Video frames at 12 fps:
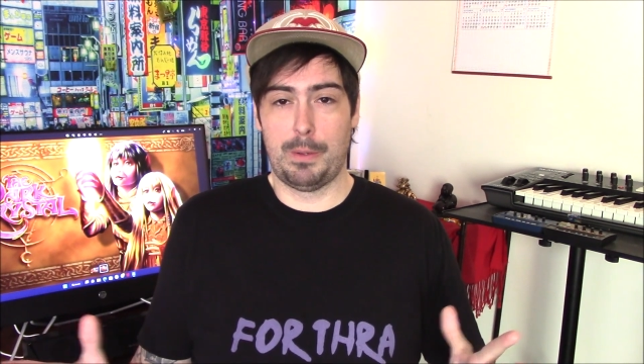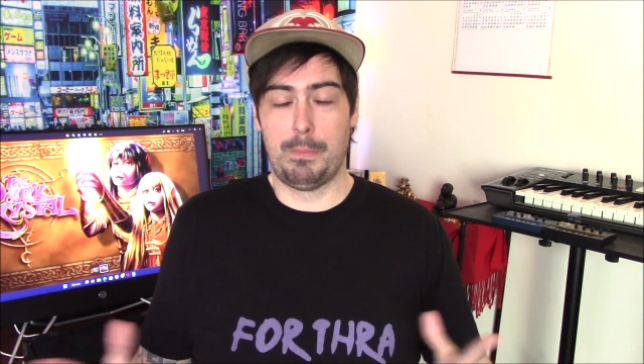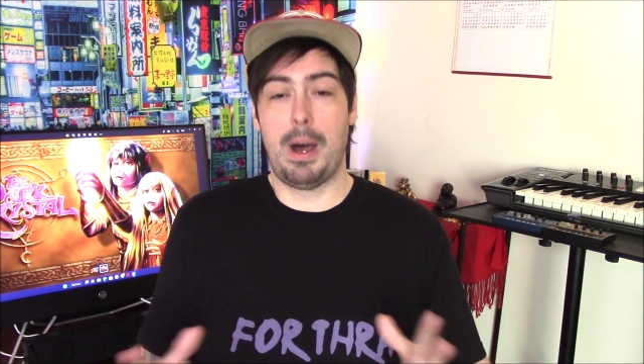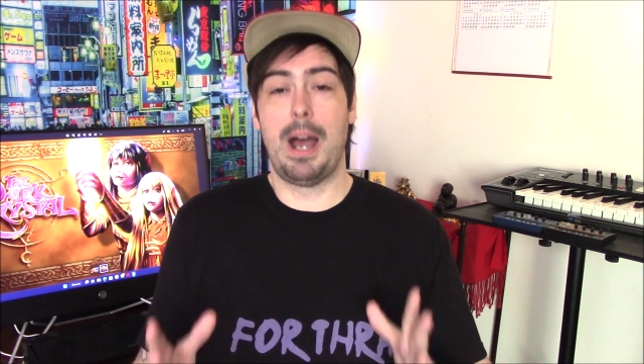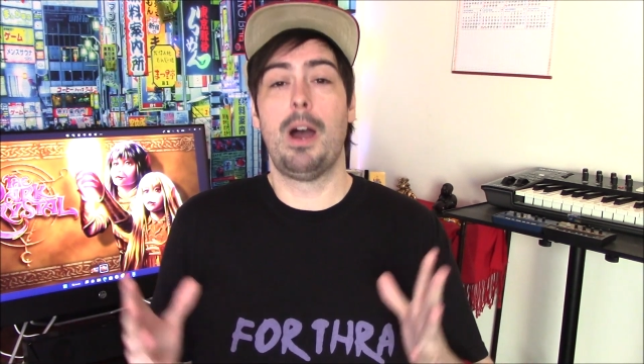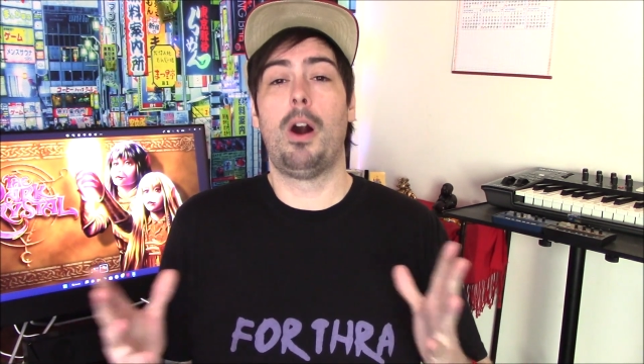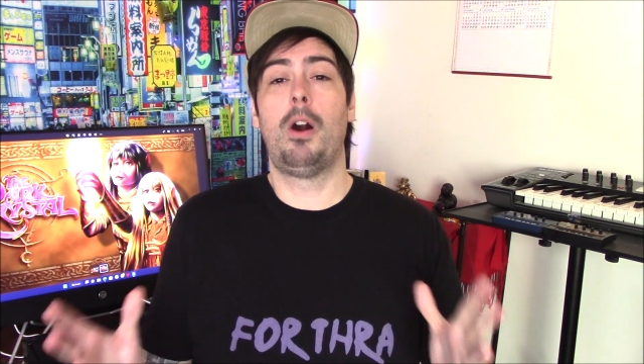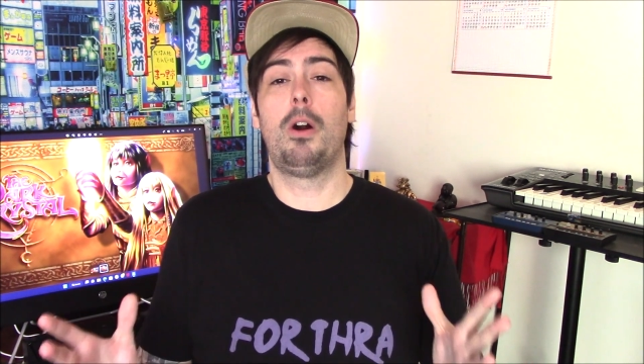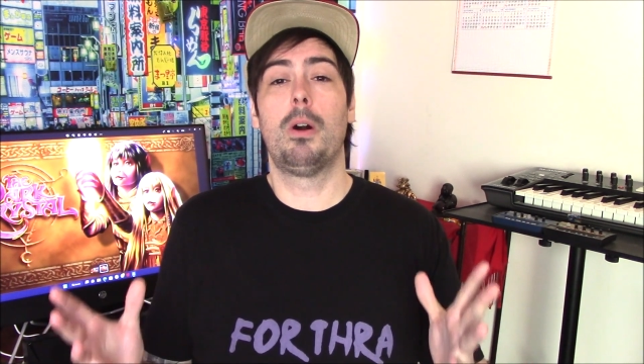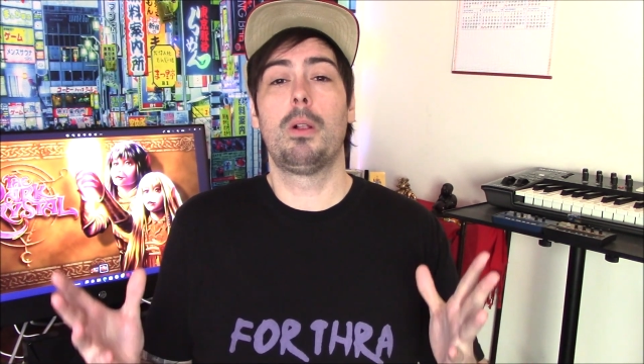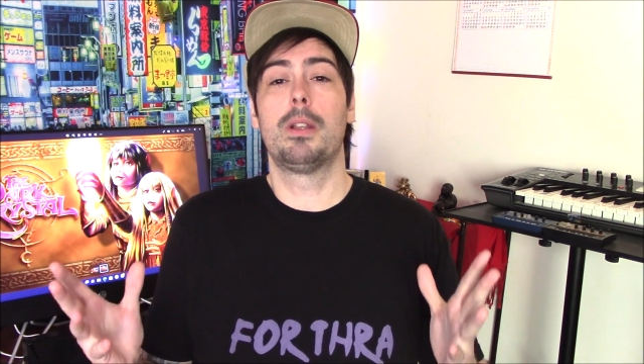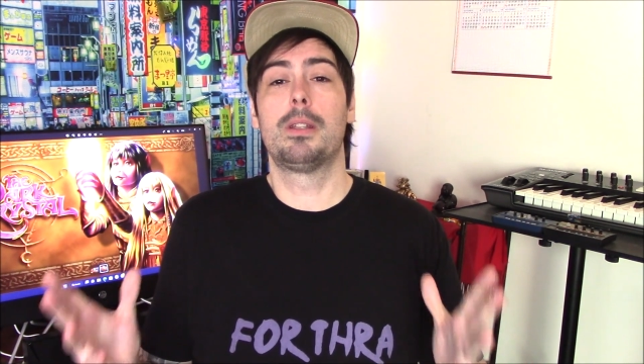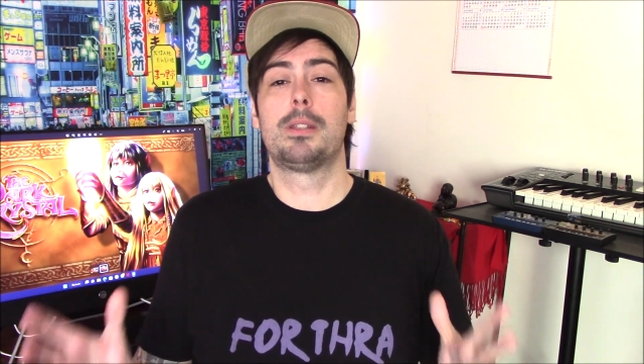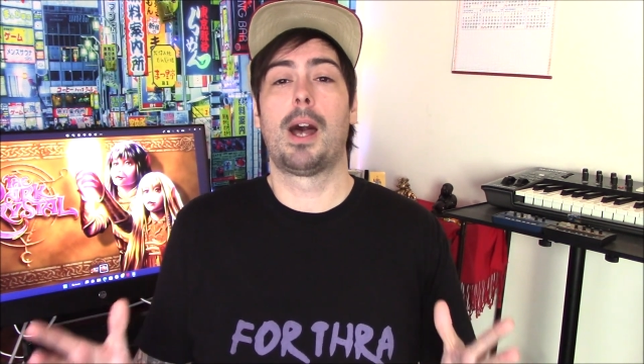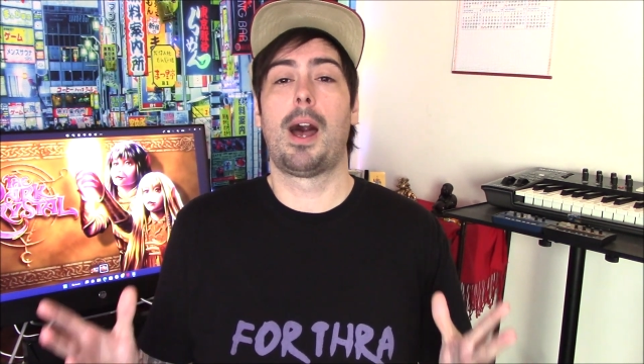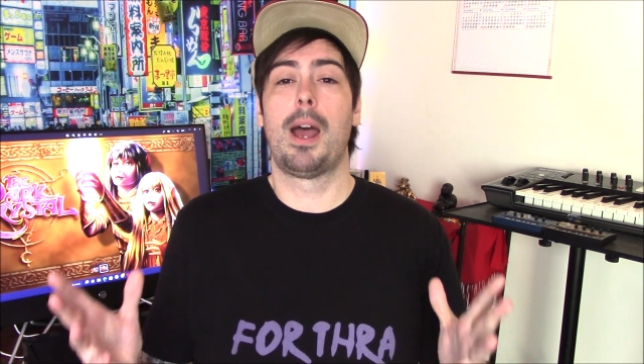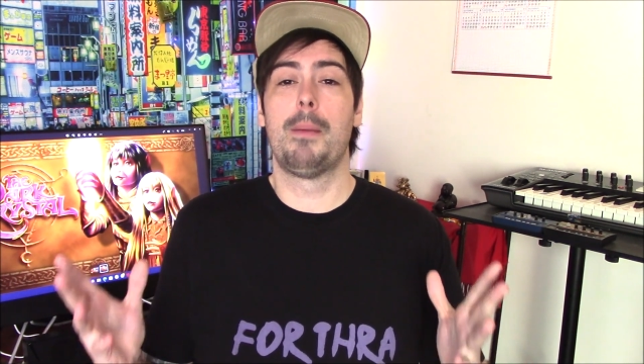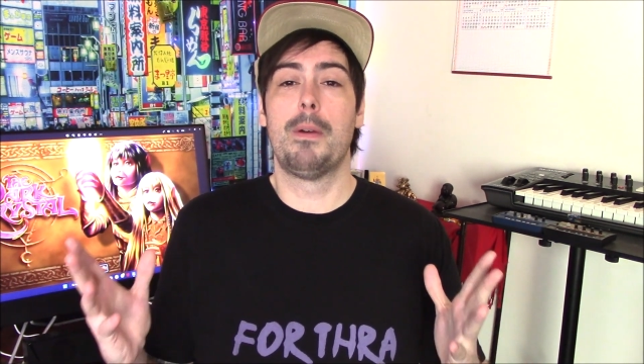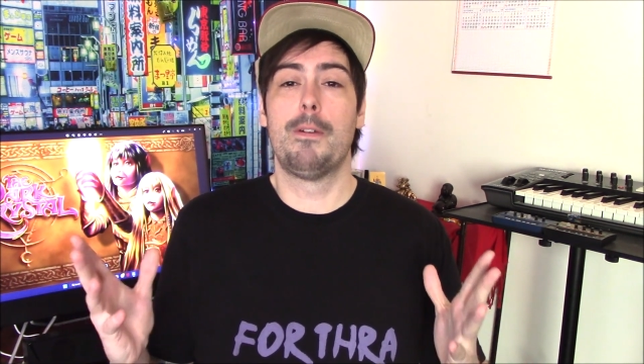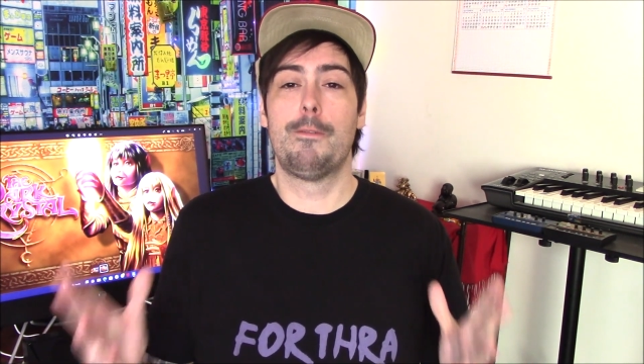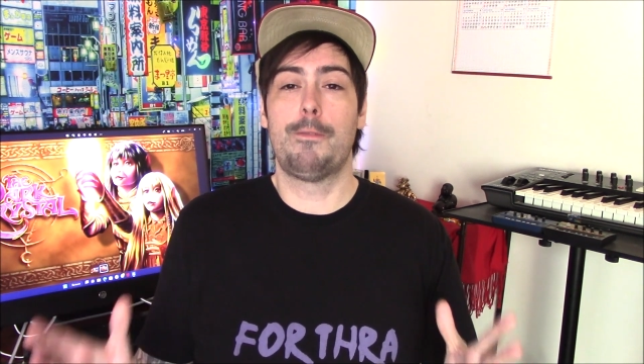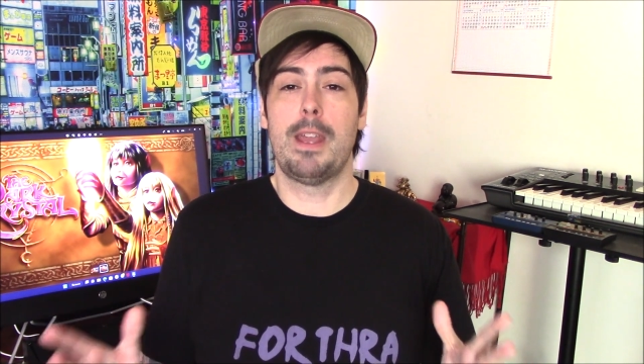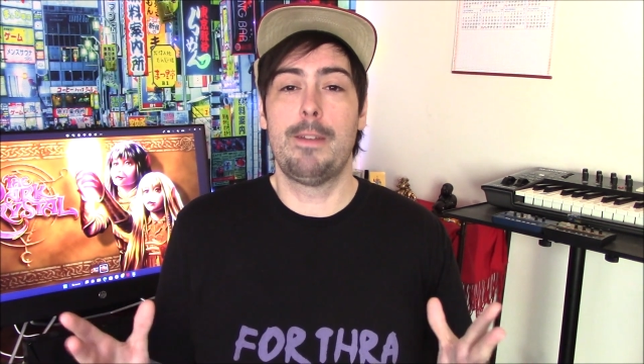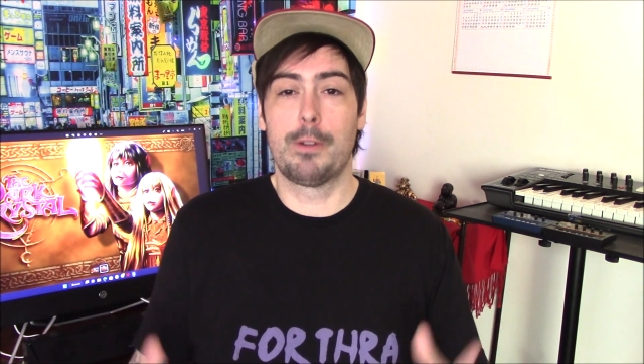My all-time
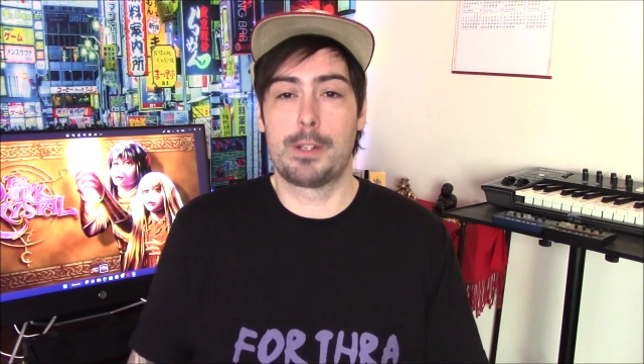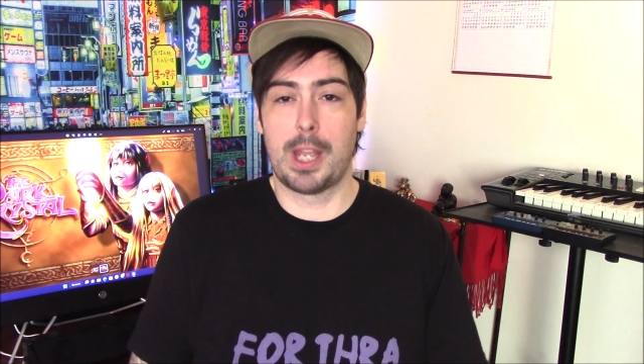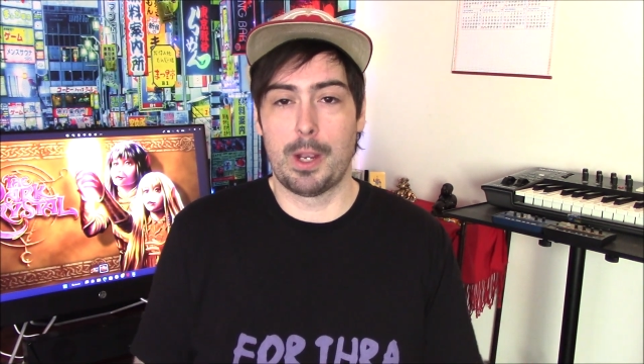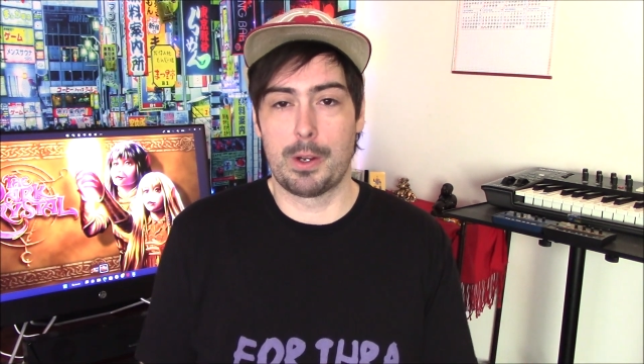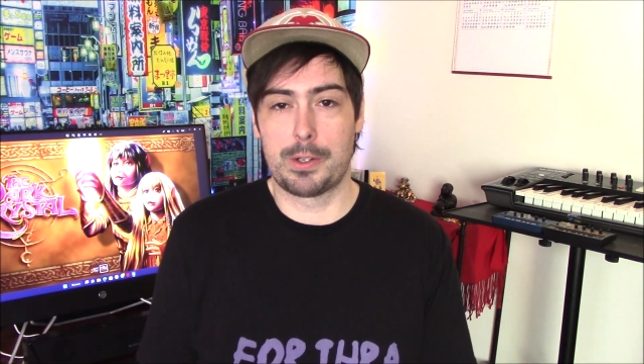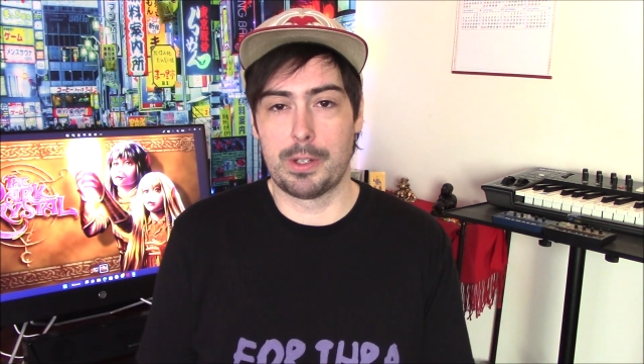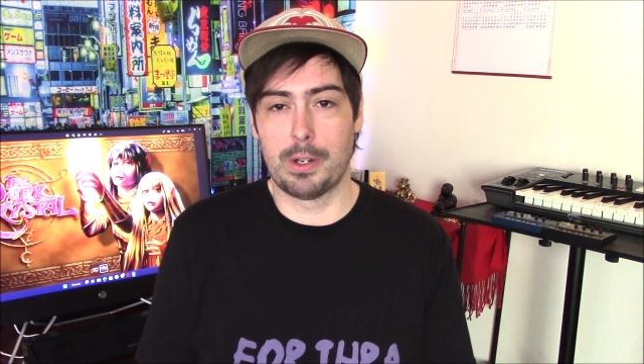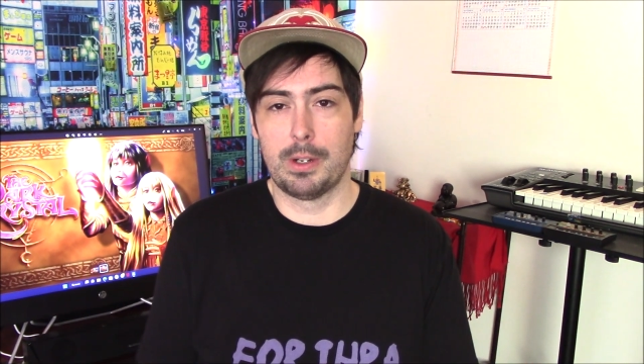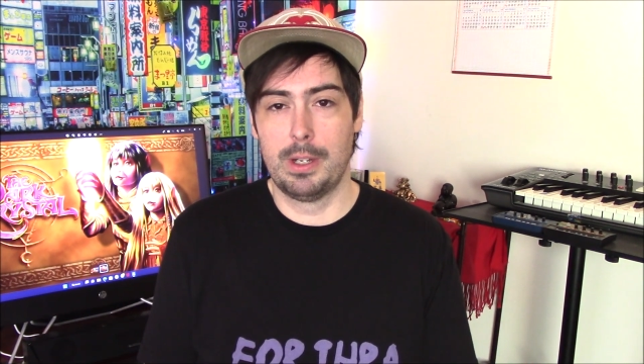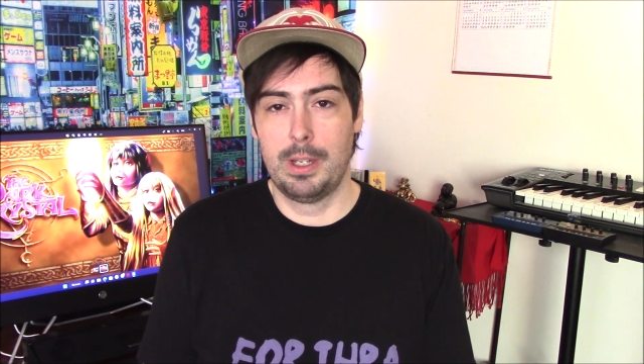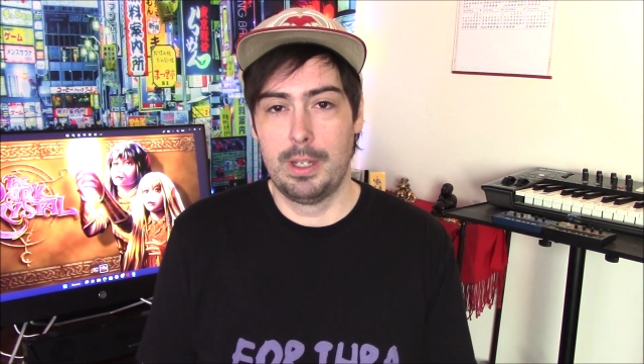favorite character,